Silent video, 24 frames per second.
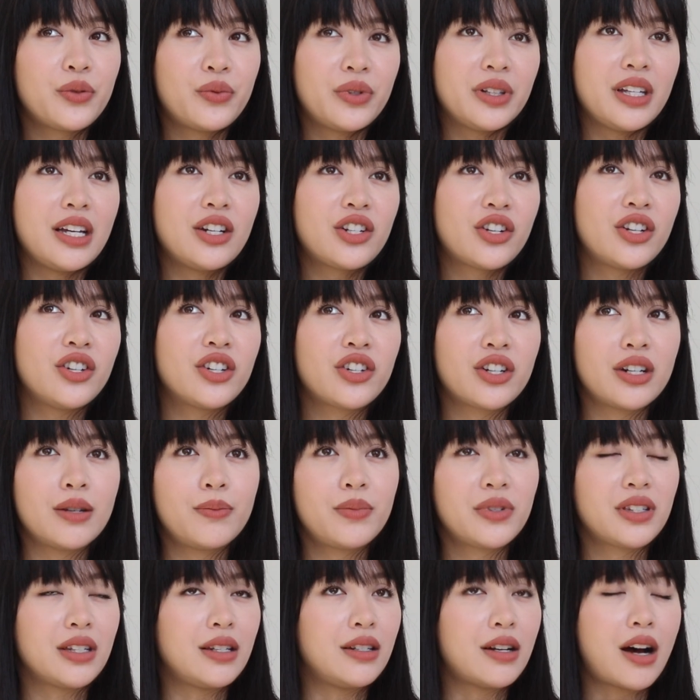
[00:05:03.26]

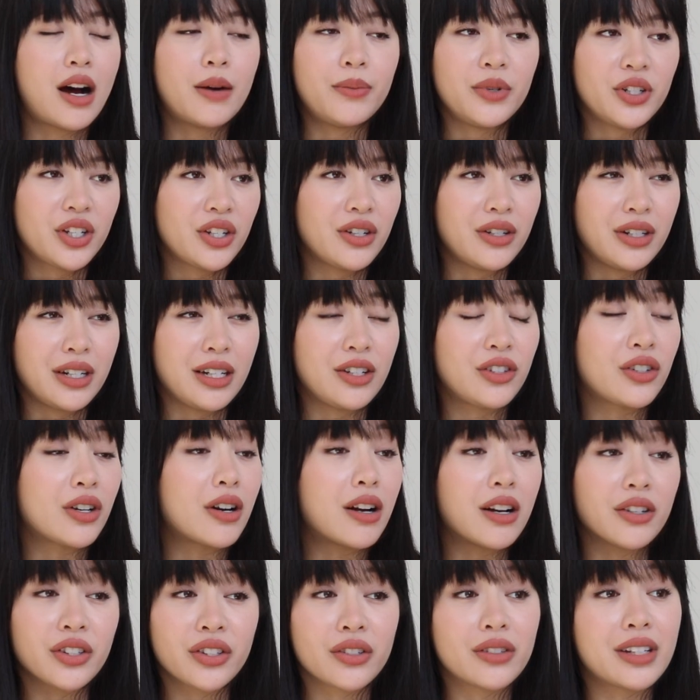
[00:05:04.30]
relationships and opportunities are
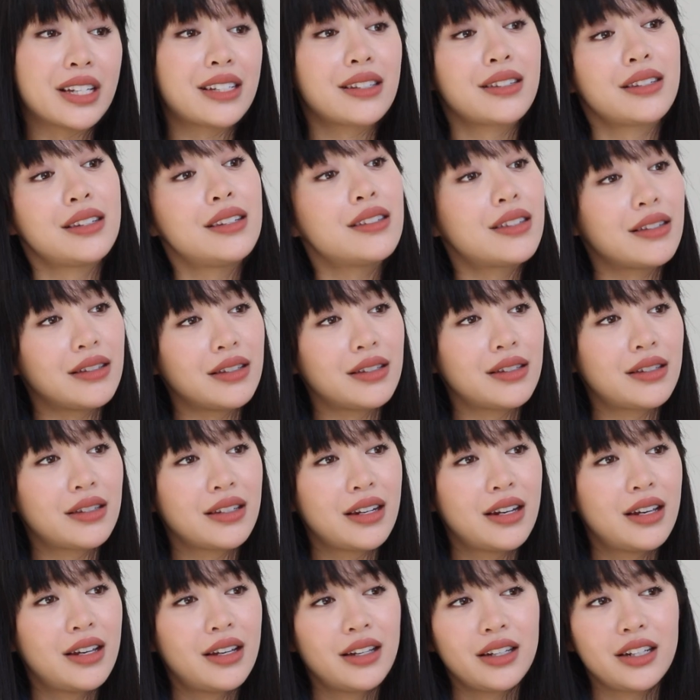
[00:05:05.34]
also like seasons.
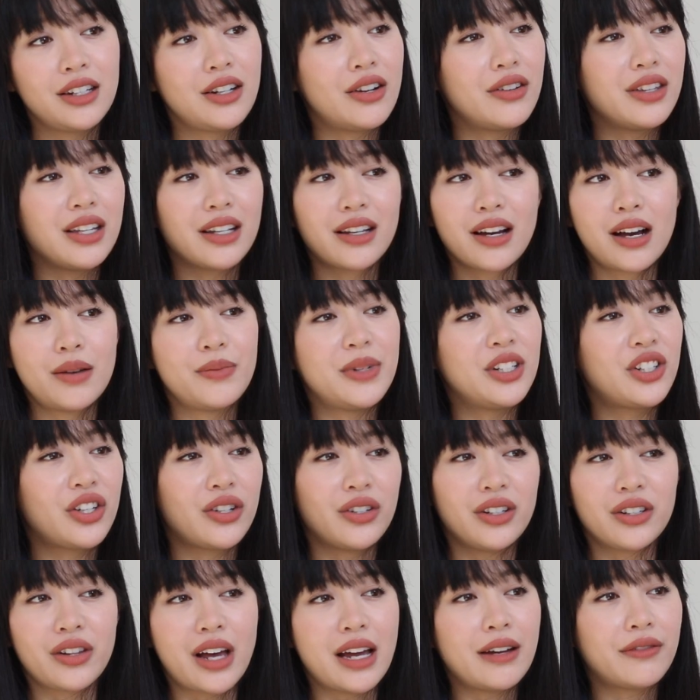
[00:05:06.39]
They come into
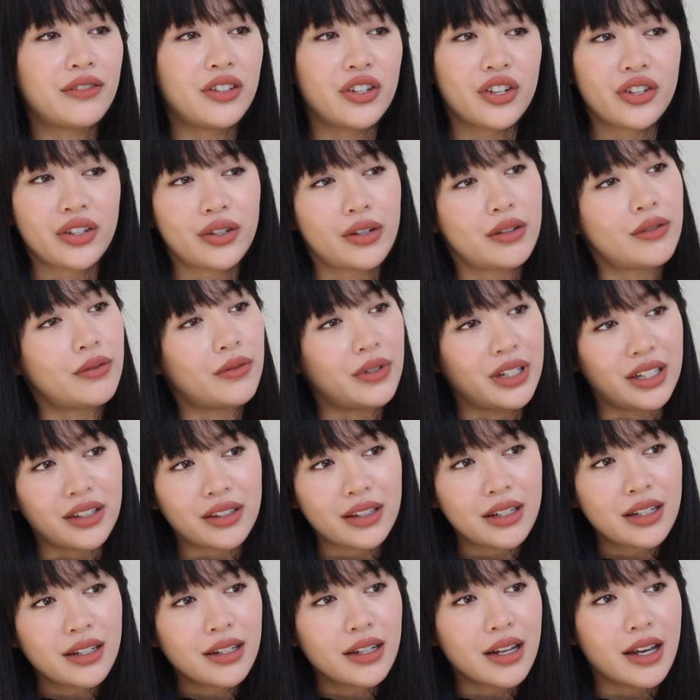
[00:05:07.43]
your life for a certain
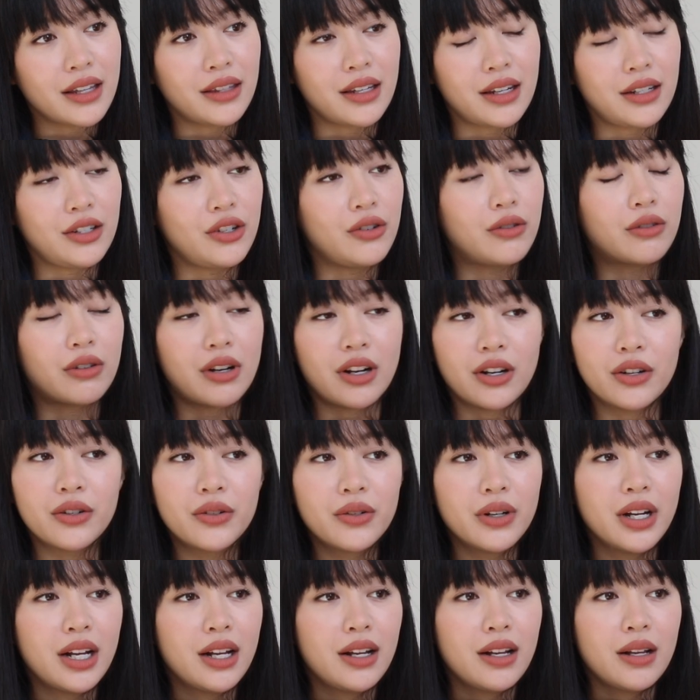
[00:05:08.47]
reason, and then you grow,
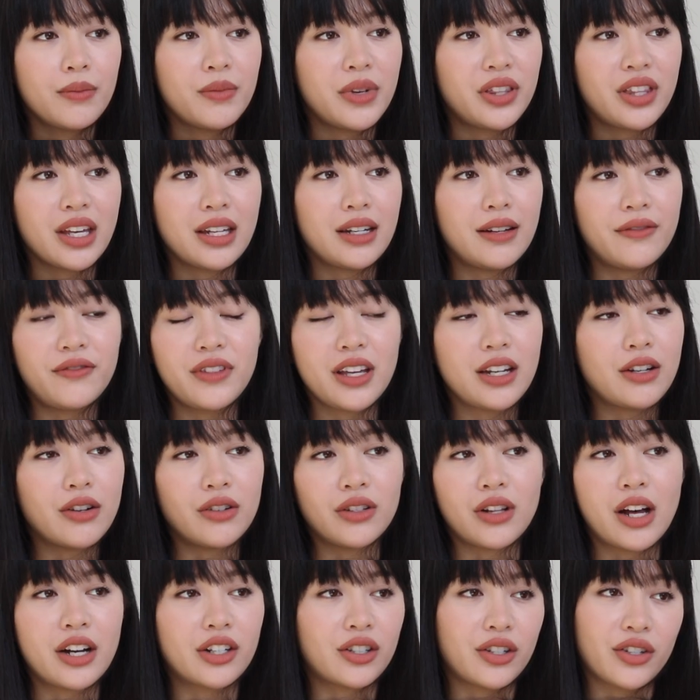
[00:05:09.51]
But then if they no
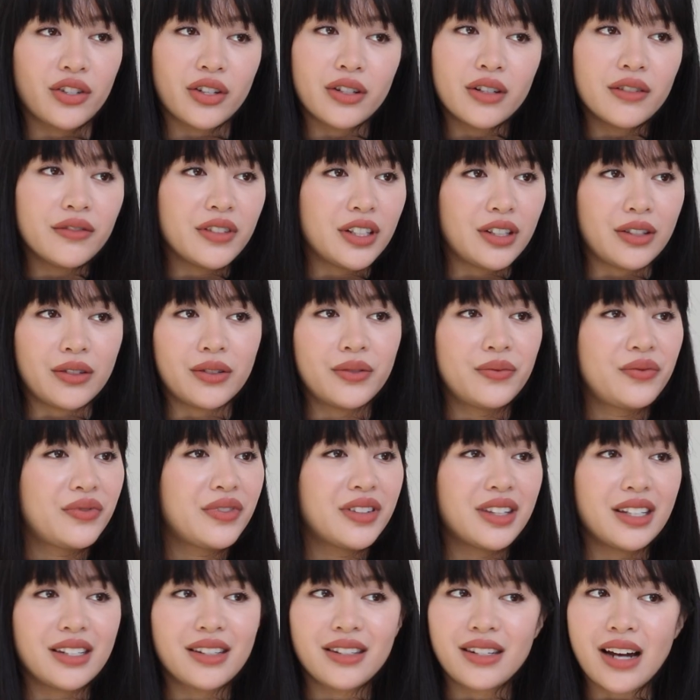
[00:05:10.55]
longer serve you,
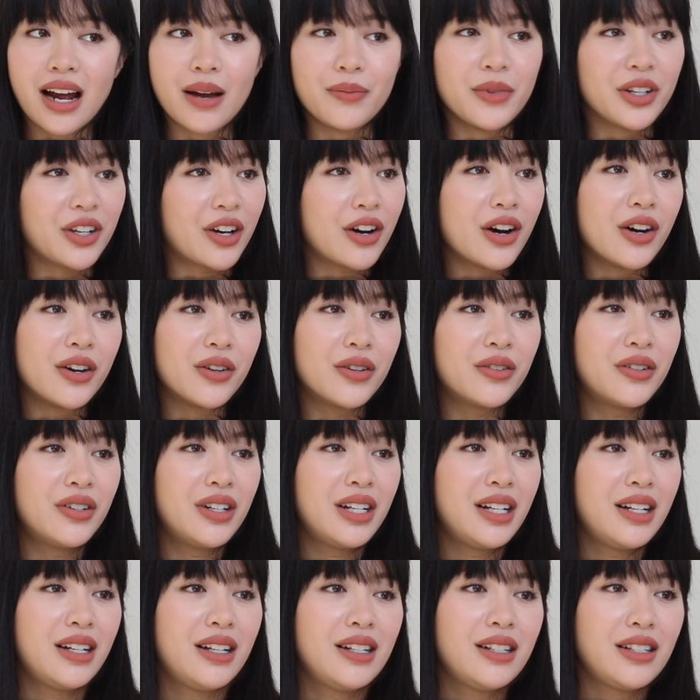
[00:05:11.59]
it's time to go.
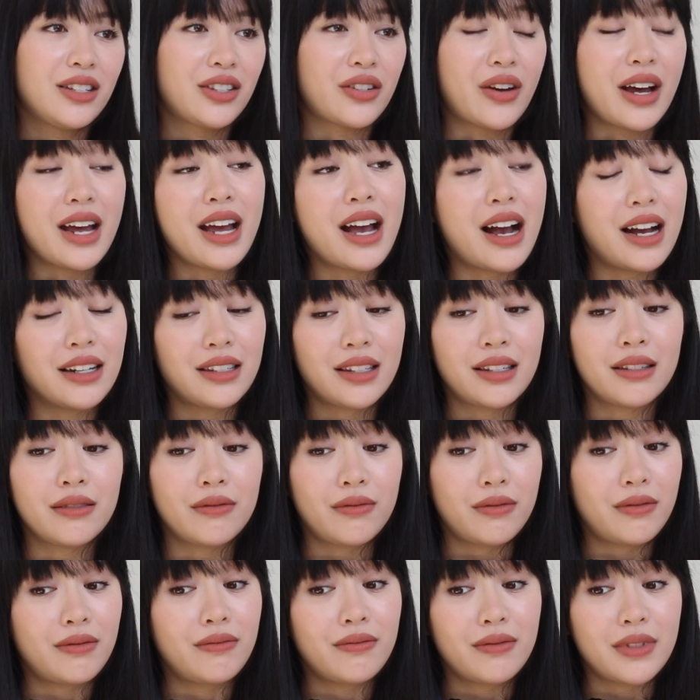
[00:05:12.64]
So I had to,
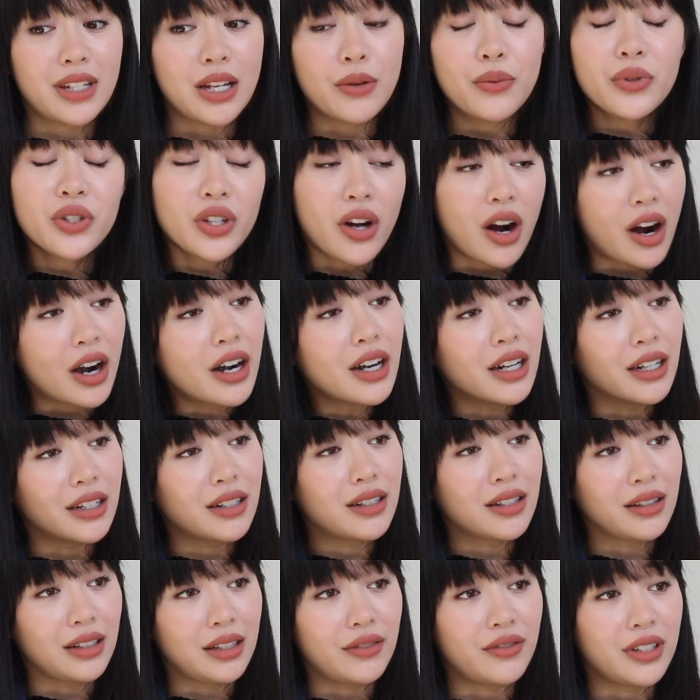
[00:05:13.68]
it was hard
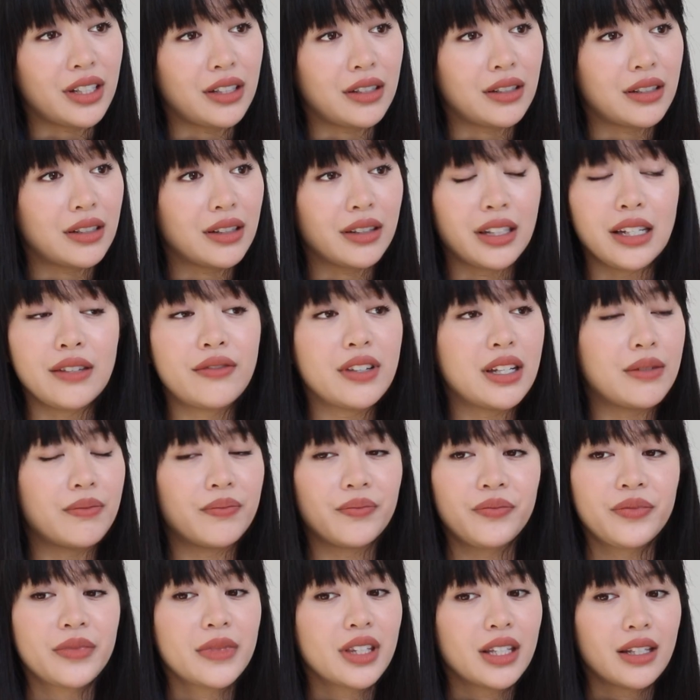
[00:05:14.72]

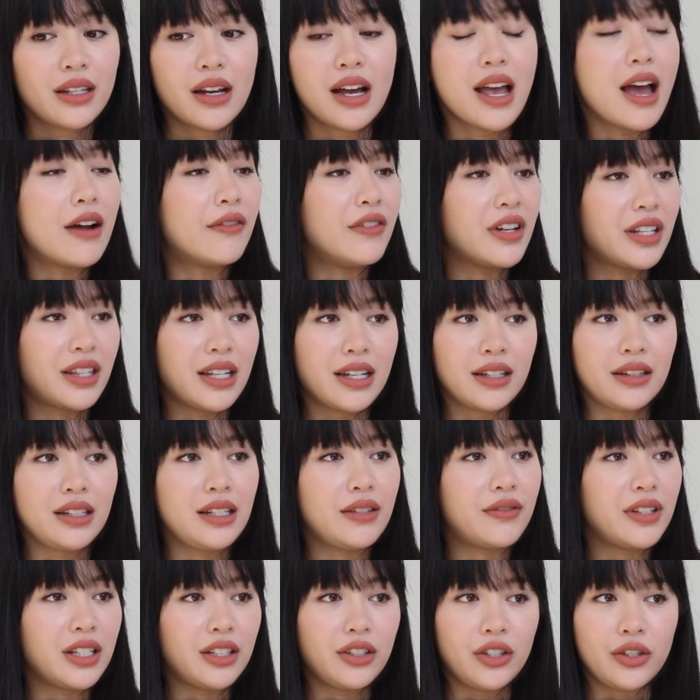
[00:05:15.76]
leaving everything,
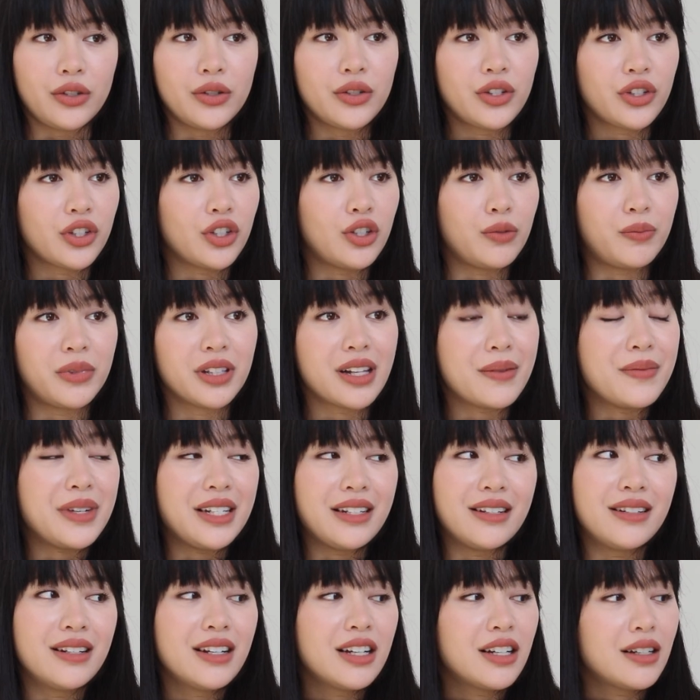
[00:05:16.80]
leaving YouTube. I
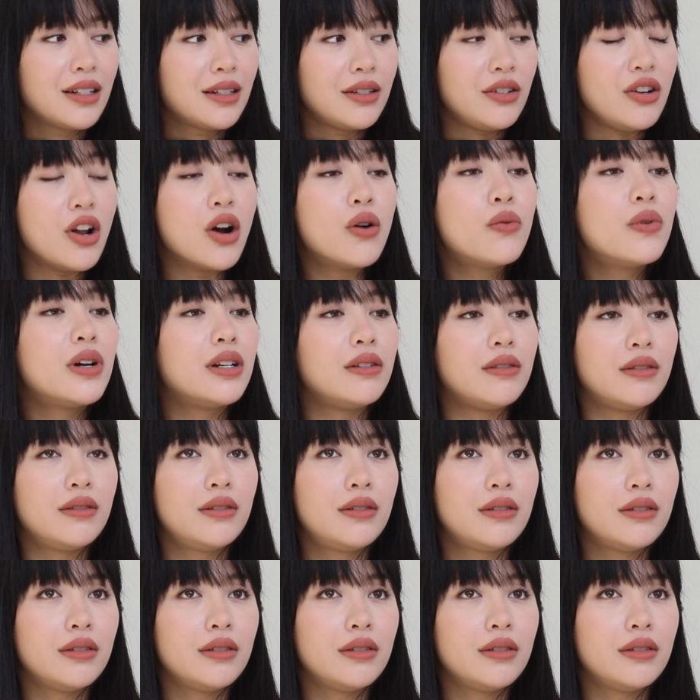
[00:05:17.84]
mean, no one